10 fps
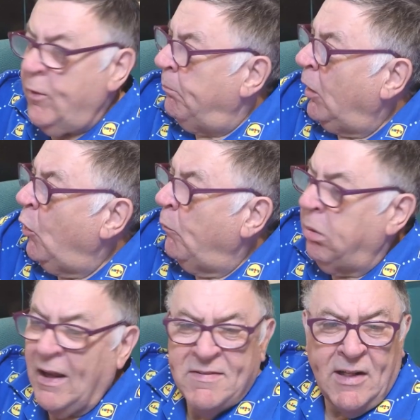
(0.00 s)
the blown
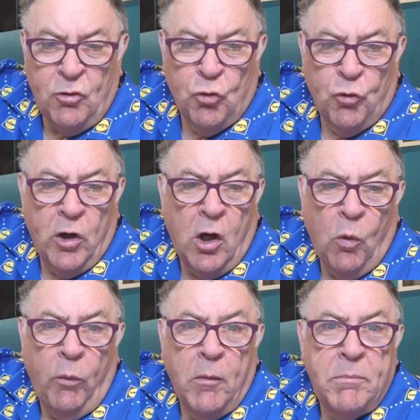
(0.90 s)
plastic doesn't
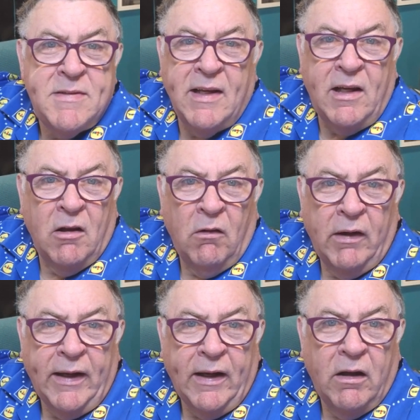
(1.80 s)
hold them
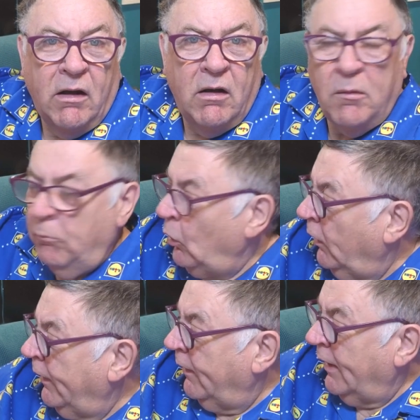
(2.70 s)
particularly
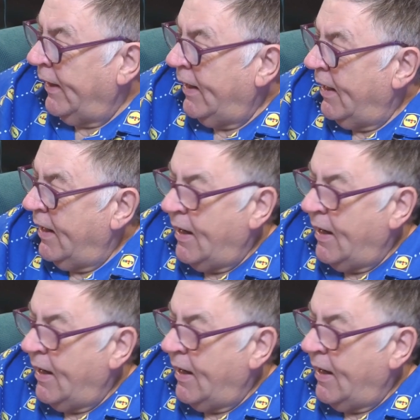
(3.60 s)
brilliantly.